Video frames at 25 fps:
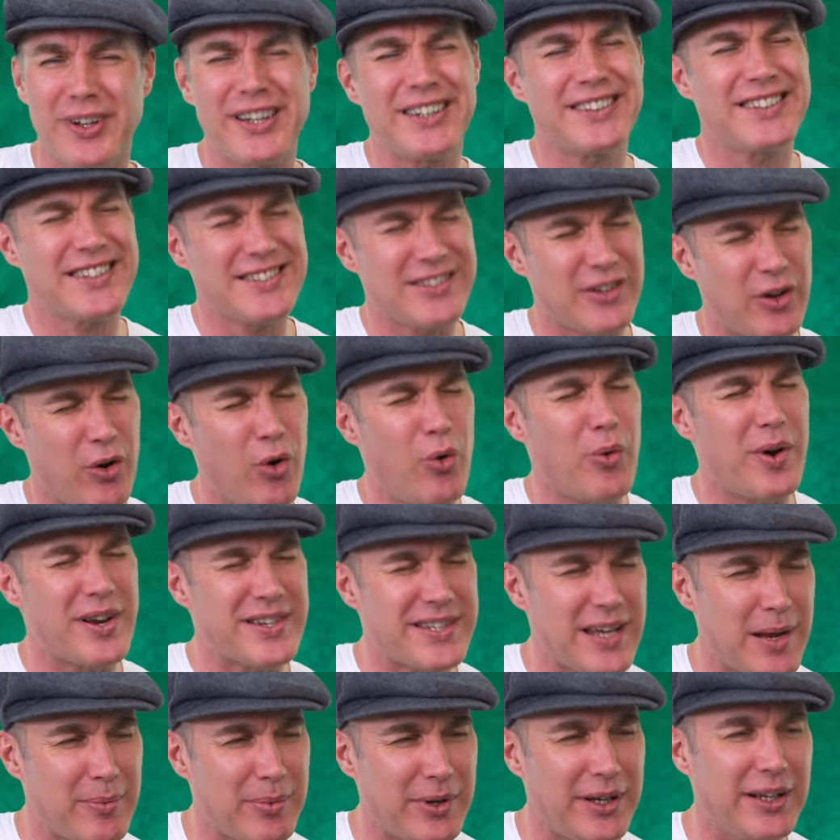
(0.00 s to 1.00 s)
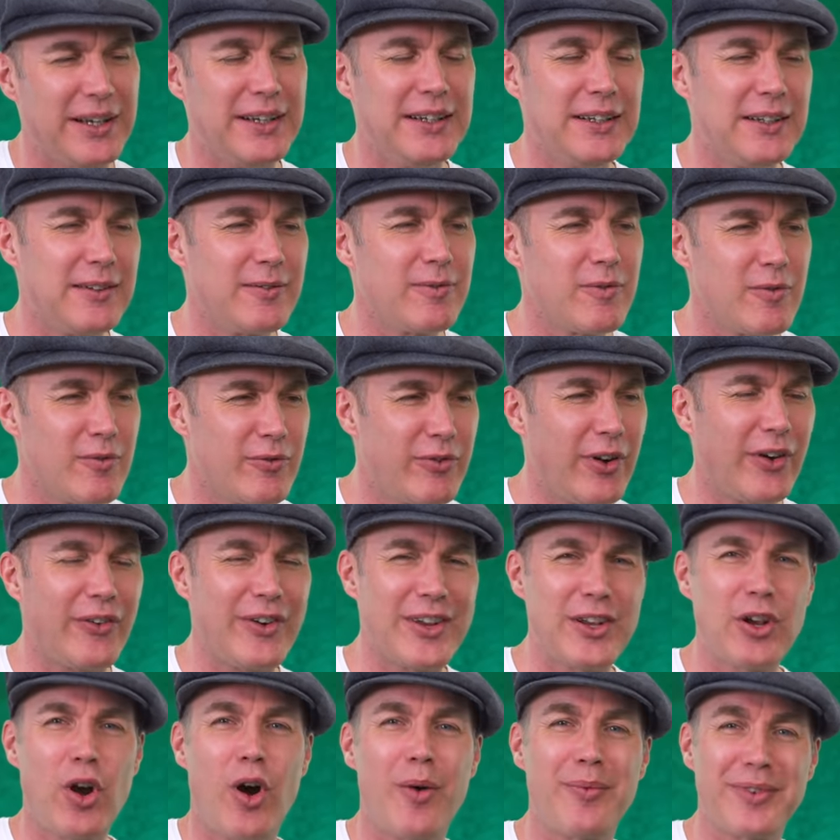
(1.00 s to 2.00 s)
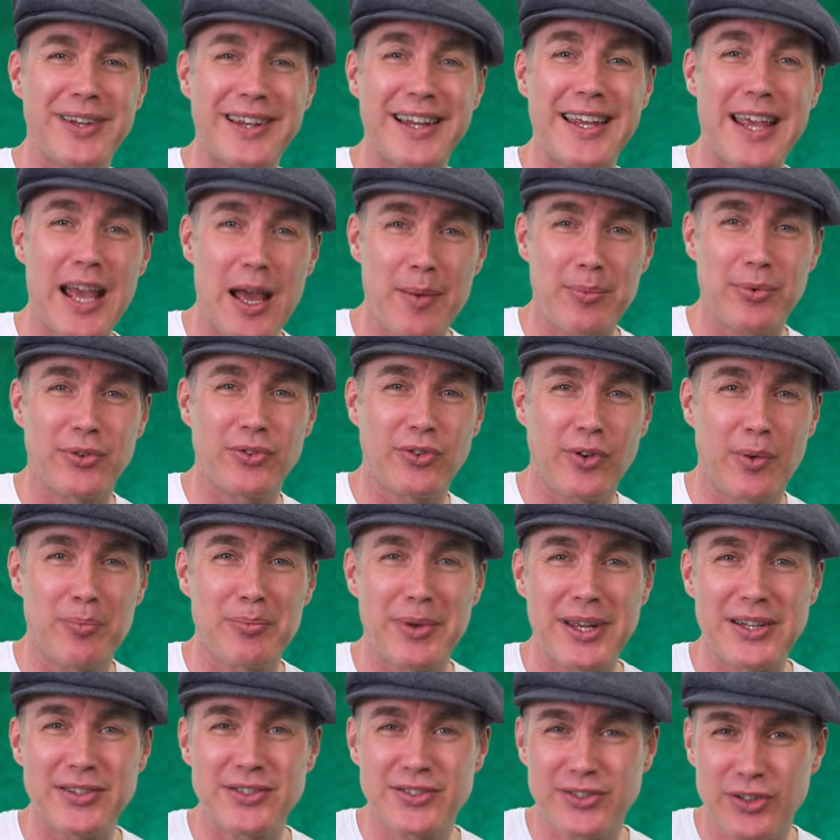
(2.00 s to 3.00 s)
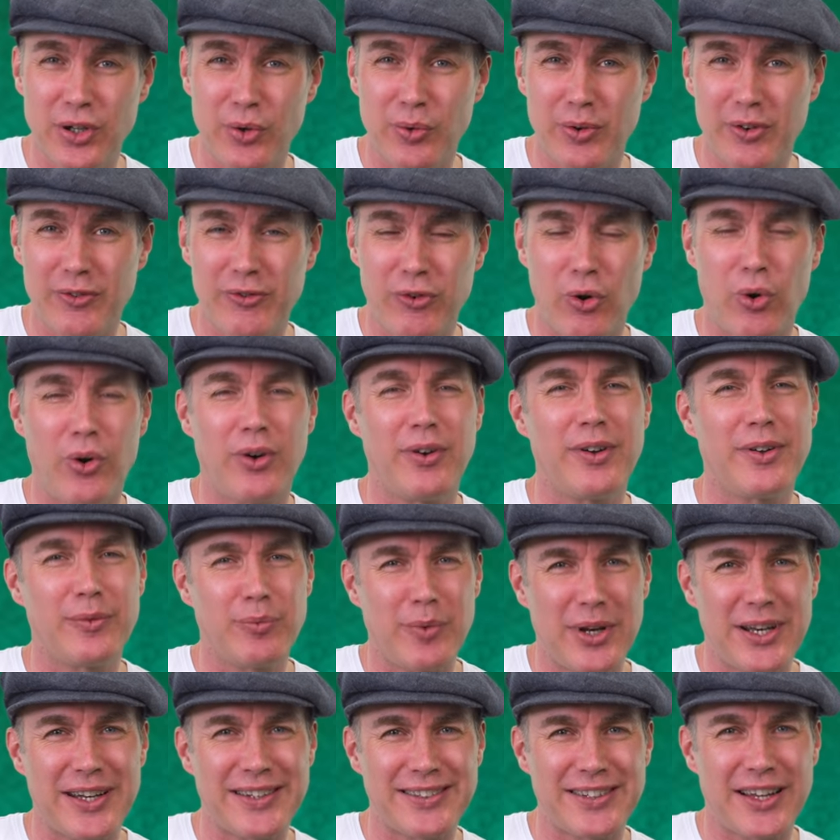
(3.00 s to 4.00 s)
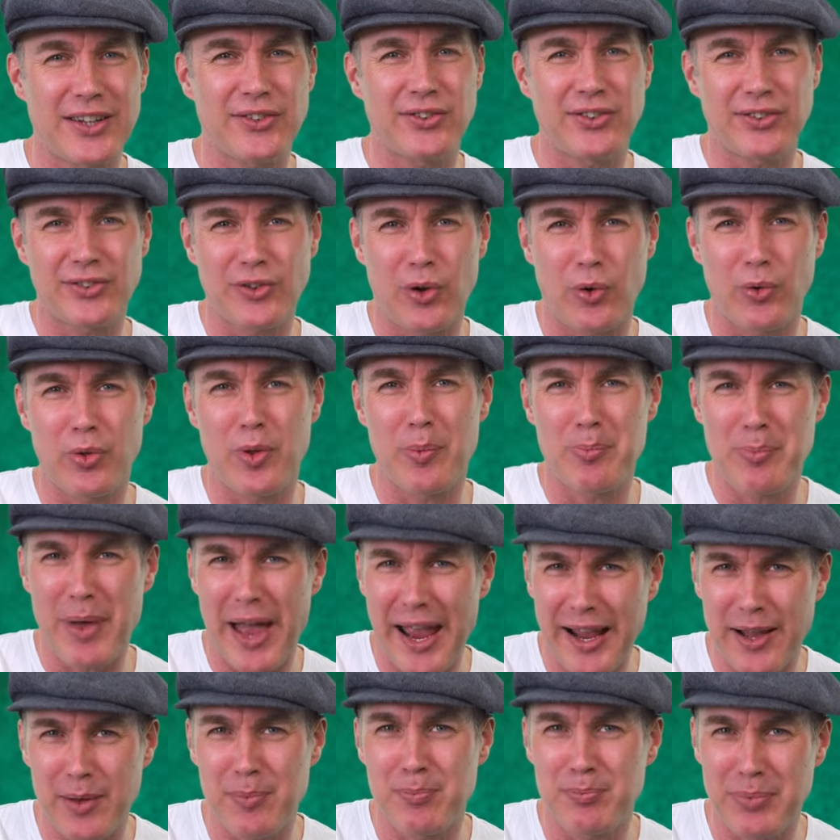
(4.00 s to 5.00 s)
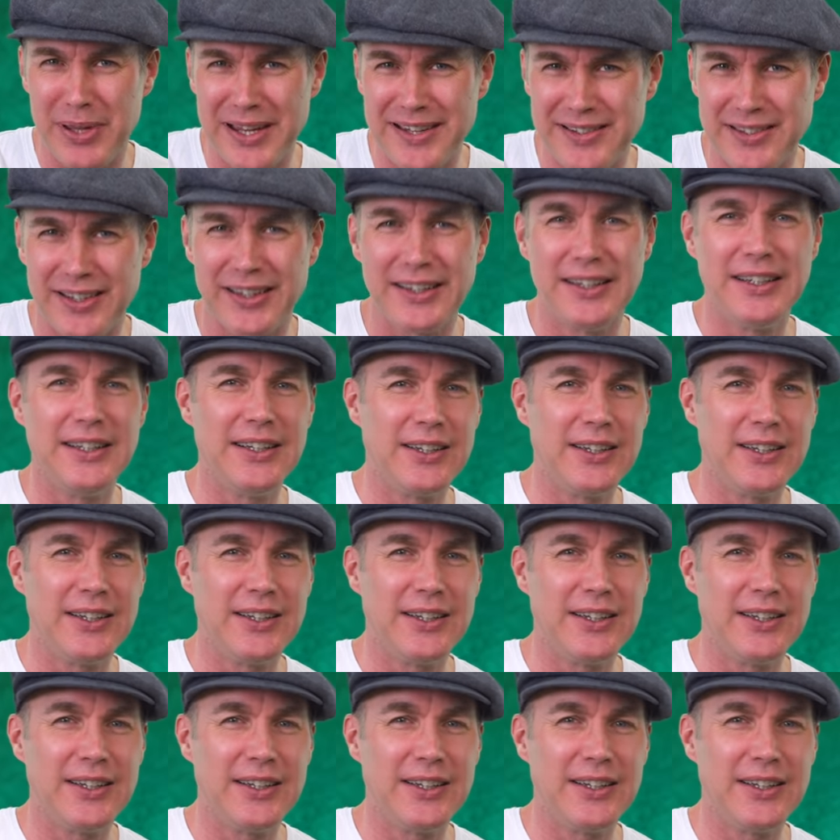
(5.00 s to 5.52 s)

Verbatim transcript: That doesn't always happen. Very commonly happens on beats two and four. When it does, it's called the back beat.